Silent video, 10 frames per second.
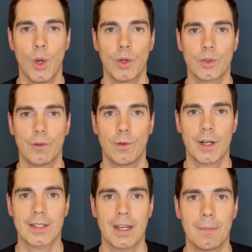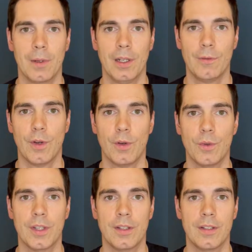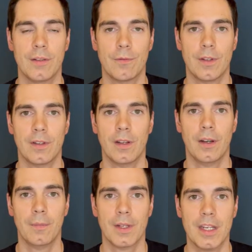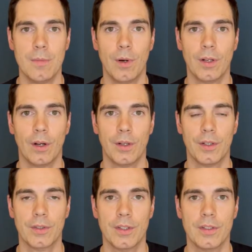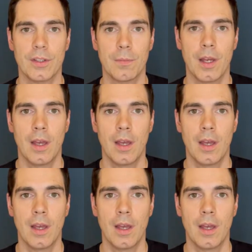So for example, if you're using a different keyboard on your system,